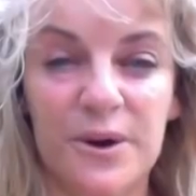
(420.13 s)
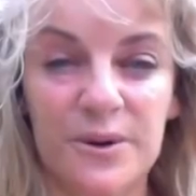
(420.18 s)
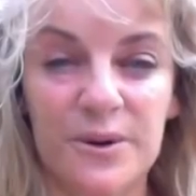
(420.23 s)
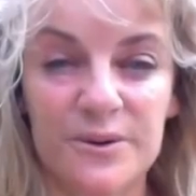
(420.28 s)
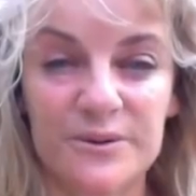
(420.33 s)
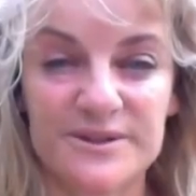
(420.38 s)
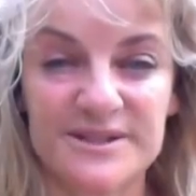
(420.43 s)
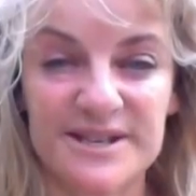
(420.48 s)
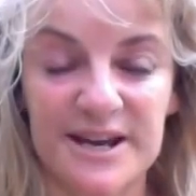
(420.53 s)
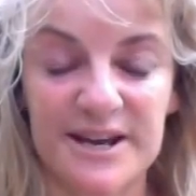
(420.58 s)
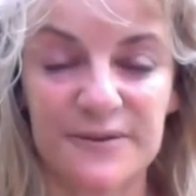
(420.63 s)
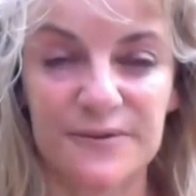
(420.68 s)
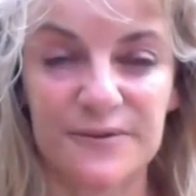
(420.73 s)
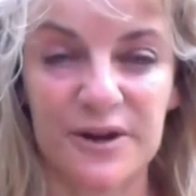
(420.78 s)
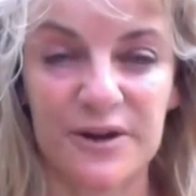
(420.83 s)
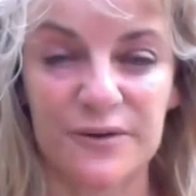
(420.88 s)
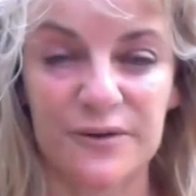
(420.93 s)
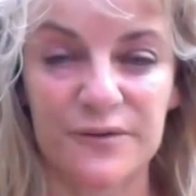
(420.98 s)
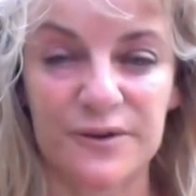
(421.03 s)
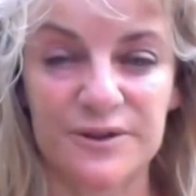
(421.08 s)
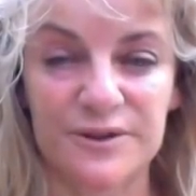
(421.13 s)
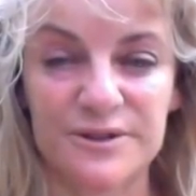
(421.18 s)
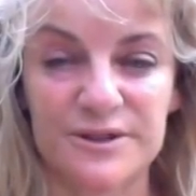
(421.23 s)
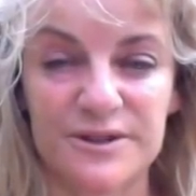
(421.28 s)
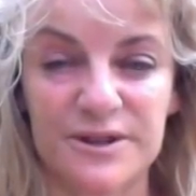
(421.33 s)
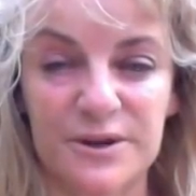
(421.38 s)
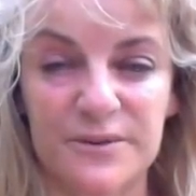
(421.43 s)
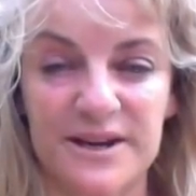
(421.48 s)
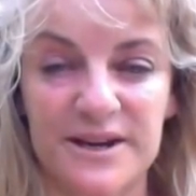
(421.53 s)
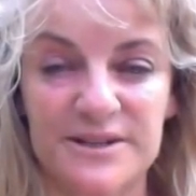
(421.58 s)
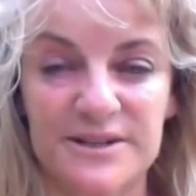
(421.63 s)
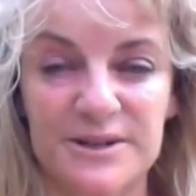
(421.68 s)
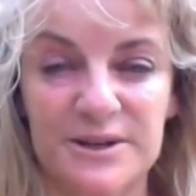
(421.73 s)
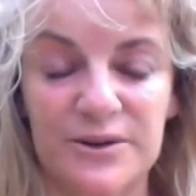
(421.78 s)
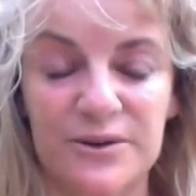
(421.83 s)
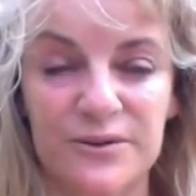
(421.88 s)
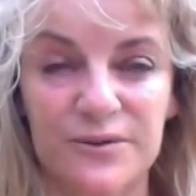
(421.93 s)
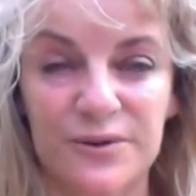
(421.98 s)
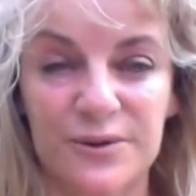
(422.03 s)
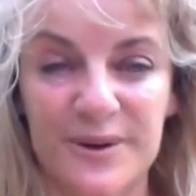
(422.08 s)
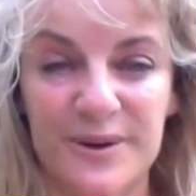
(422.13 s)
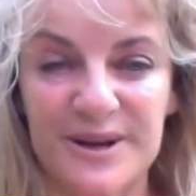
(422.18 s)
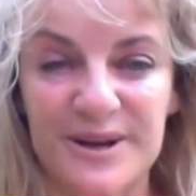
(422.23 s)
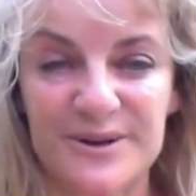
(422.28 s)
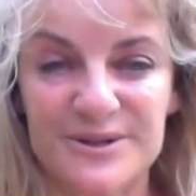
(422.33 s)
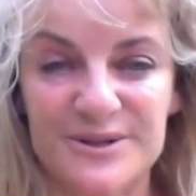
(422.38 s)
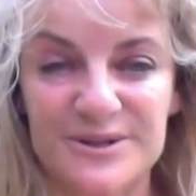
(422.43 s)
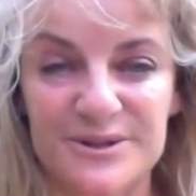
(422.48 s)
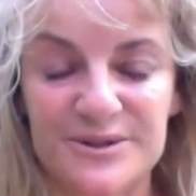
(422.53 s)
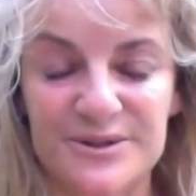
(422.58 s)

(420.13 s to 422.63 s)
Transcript: self-love and to the greater love around you.